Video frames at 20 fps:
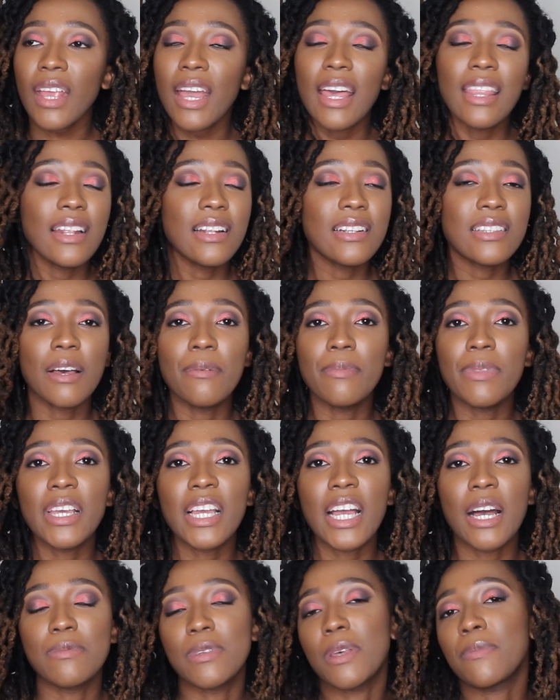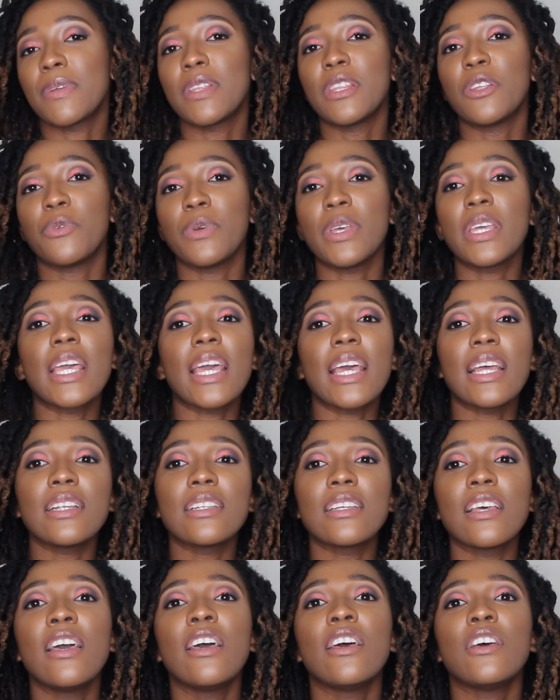and then something comes up in the
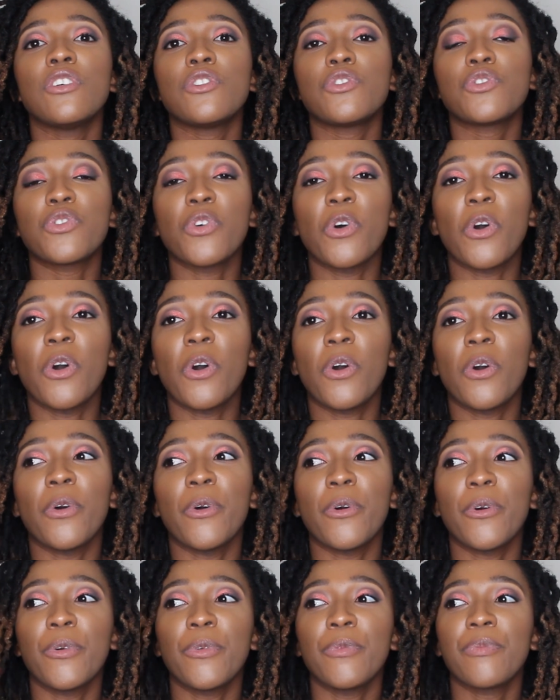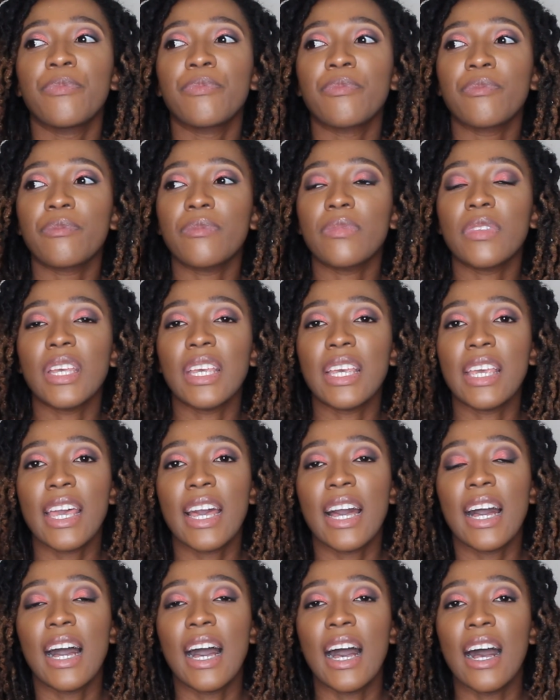weekend. So
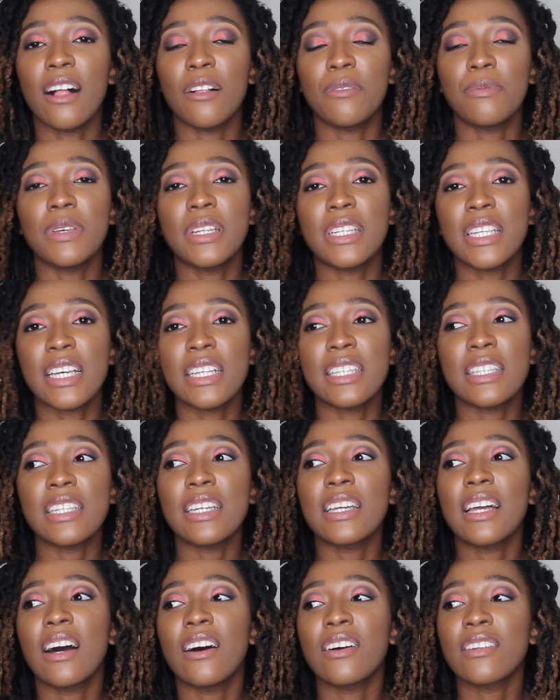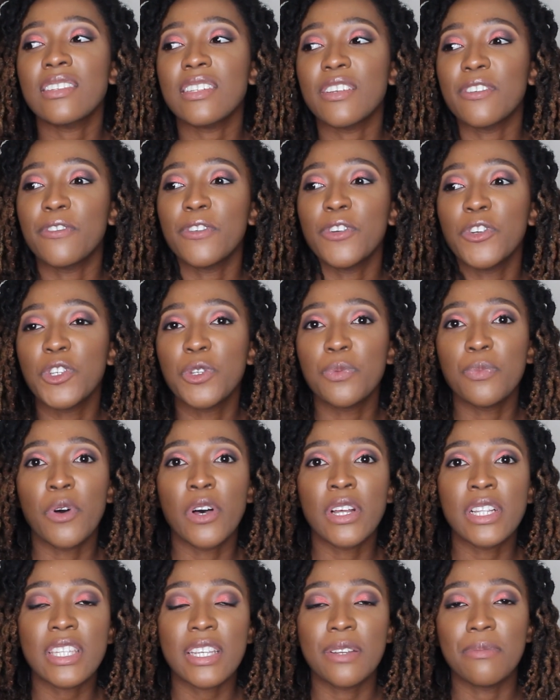yeah, I'll be testing out a few
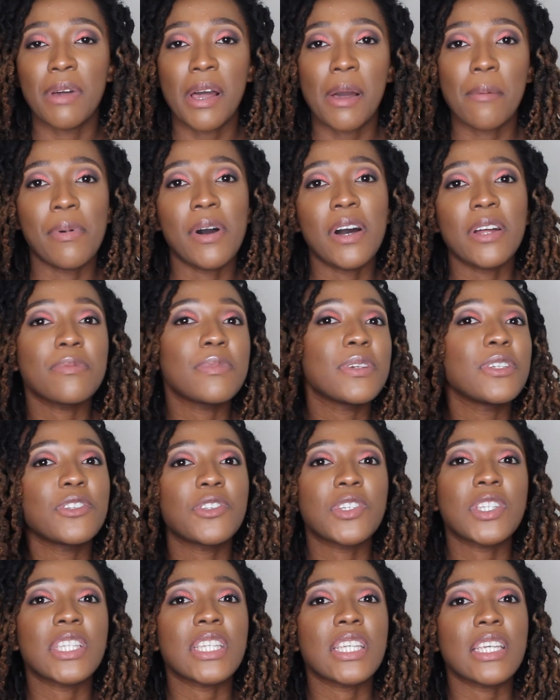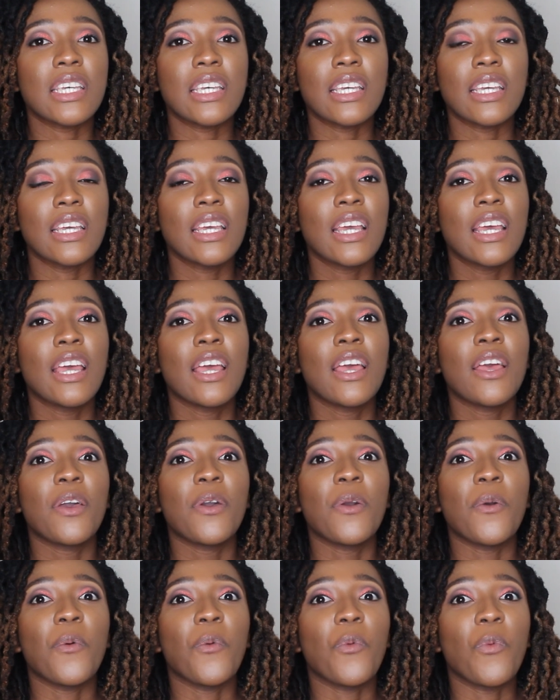spots in my apartment to see
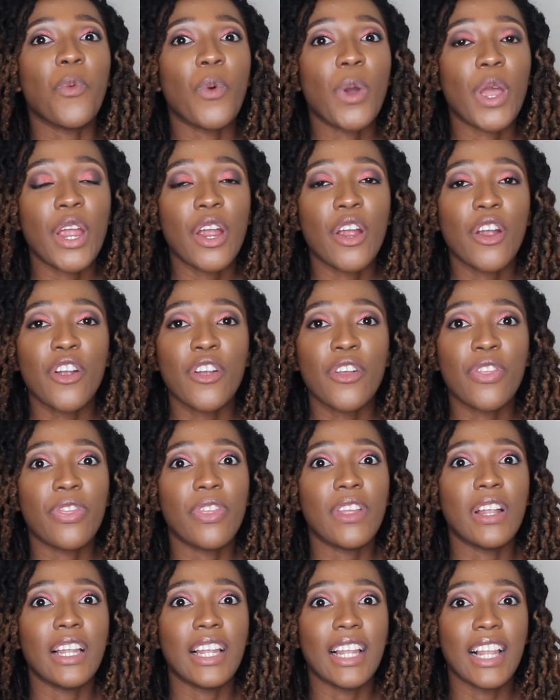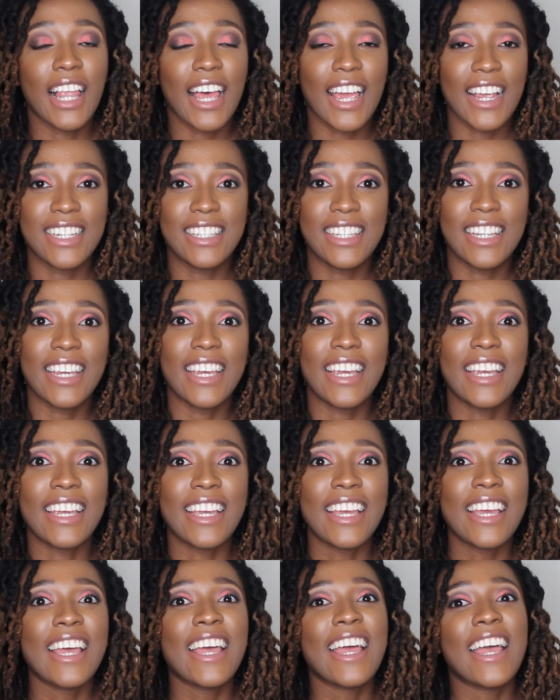where the
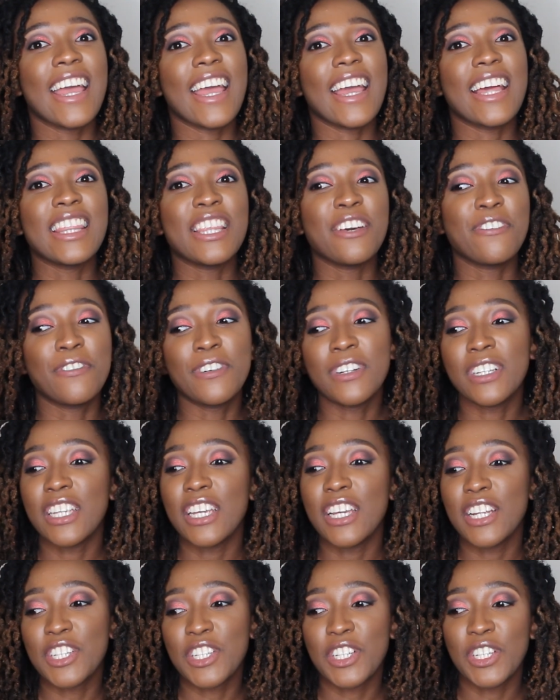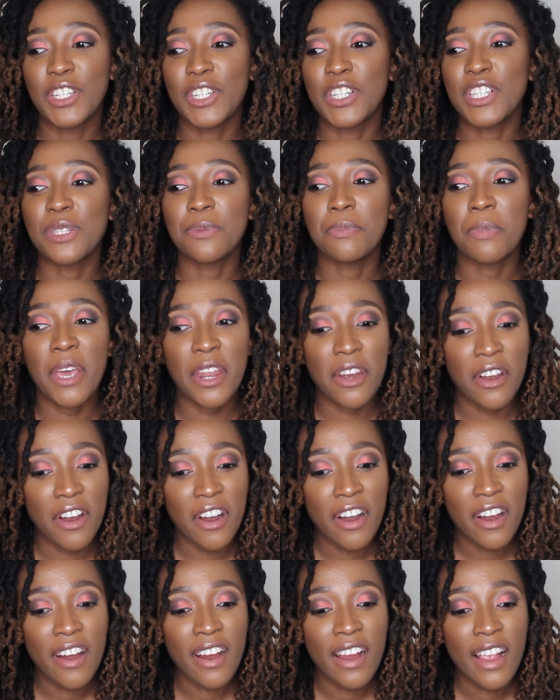lighting and the footage looks
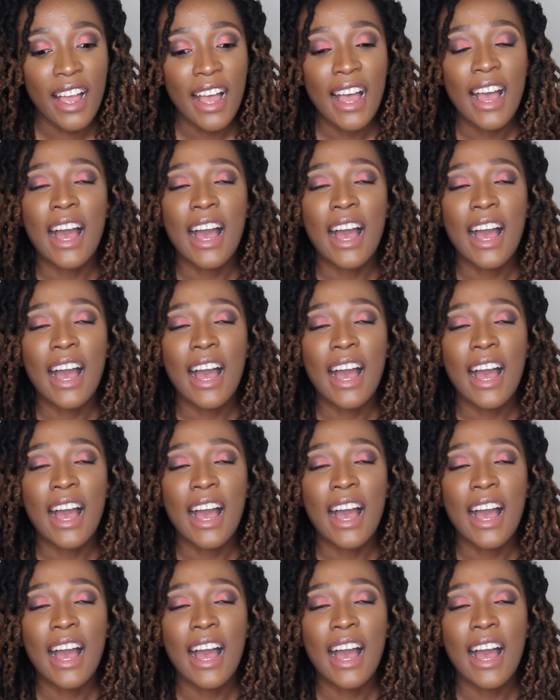better.